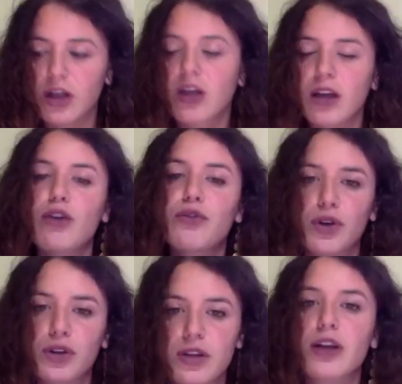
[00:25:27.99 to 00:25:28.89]
Yeah, of
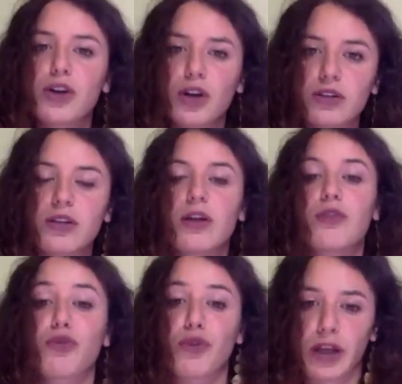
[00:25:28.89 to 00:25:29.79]
course, it got
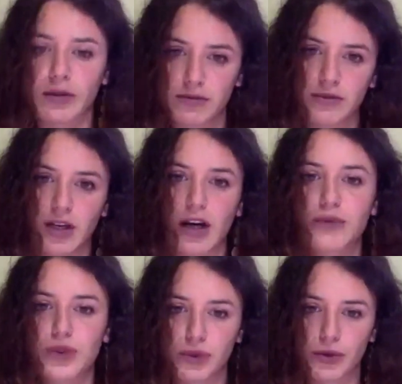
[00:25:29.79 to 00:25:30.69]
free
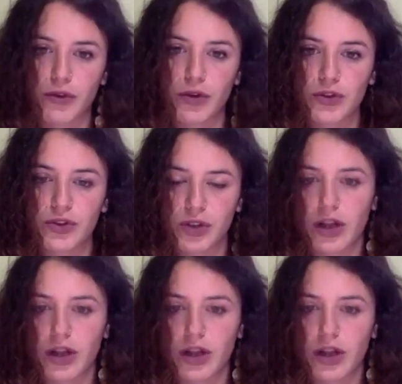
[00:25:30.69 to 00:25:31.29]
after the revolution.